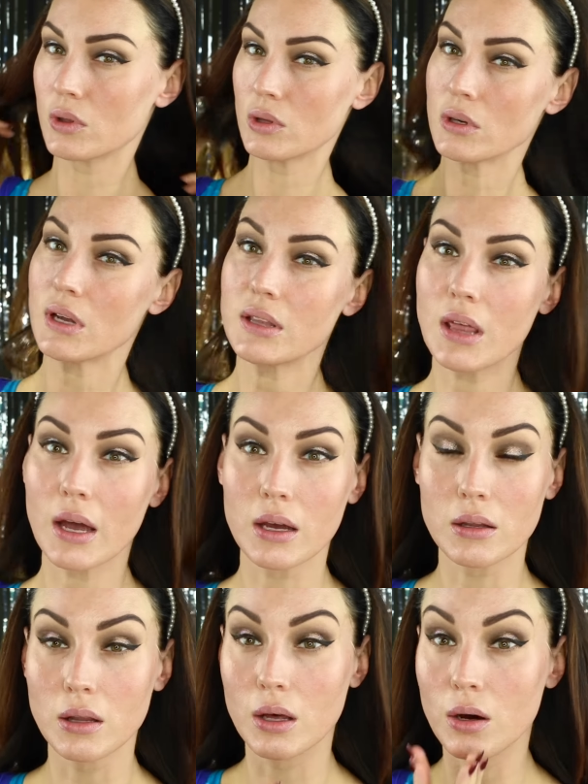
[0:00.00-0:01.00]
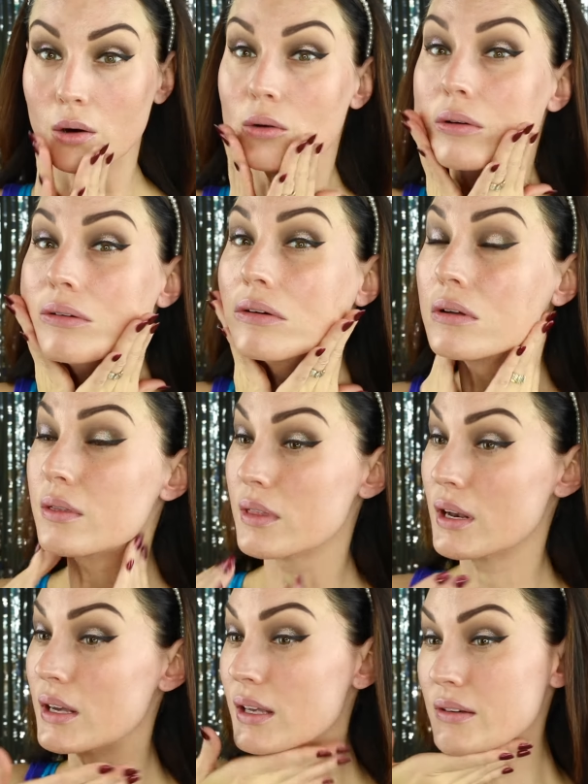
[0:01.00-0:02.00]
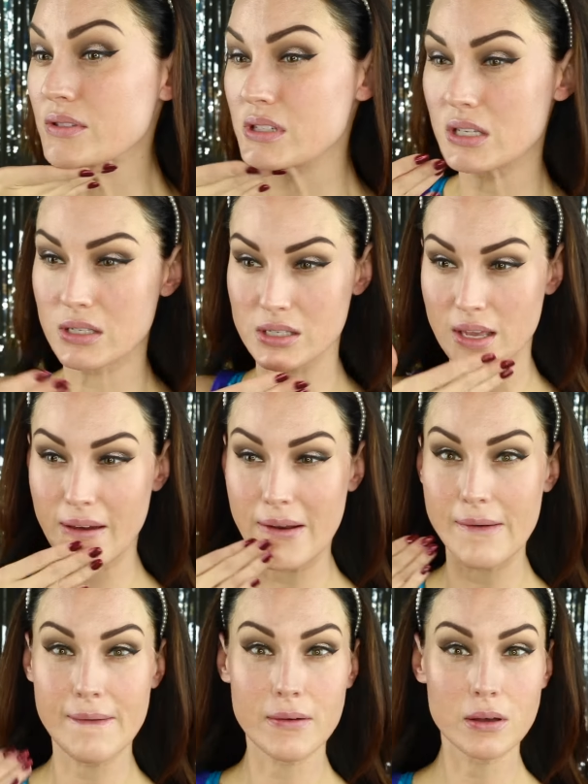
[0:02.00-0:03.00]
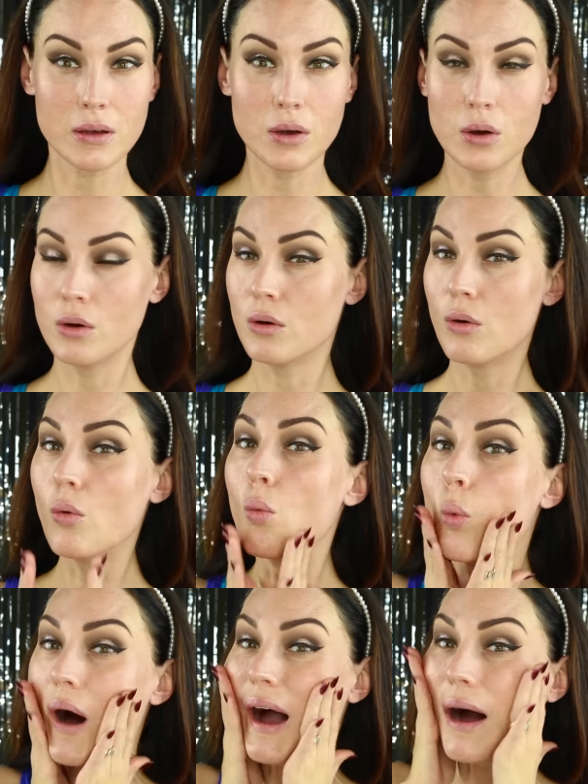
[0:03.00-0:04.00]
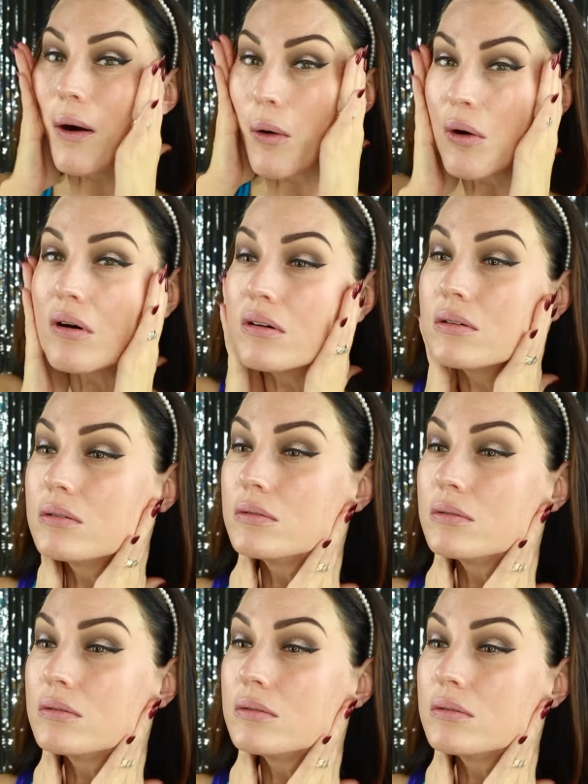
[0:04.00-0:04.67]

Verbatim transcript: Look at that glow that it gives to the skin. Wow.